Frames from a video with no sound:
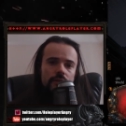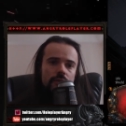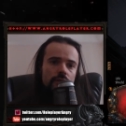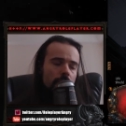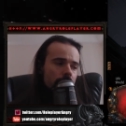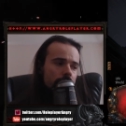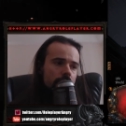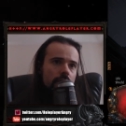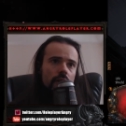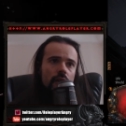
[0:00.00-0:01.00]
2 months
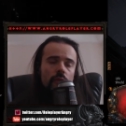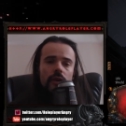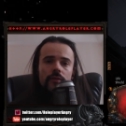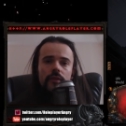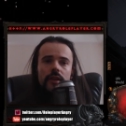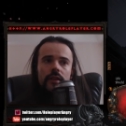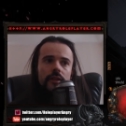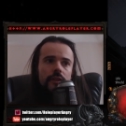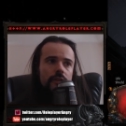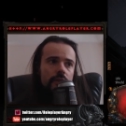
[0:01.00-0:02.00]
ago when the
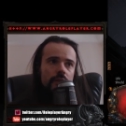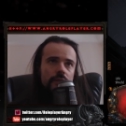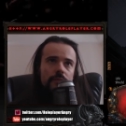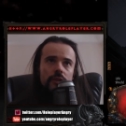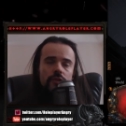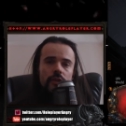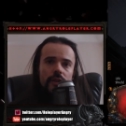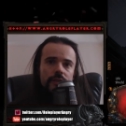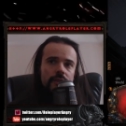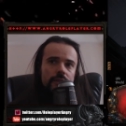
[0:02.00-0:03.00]
league has been
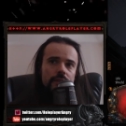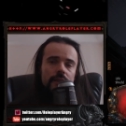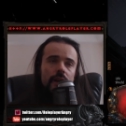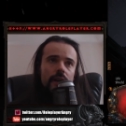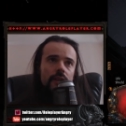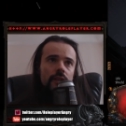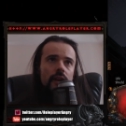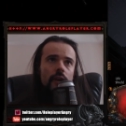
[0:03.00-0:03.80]
just starting.